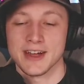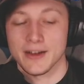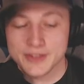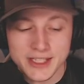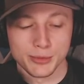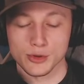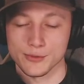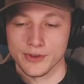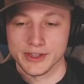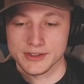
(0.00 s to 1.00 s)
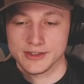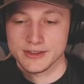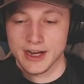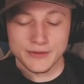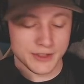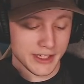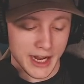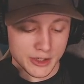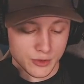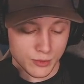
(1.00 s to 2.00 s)
I've seen proof of this. I've seen
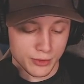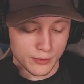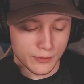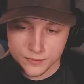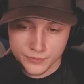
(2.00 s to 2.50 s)
actual proof.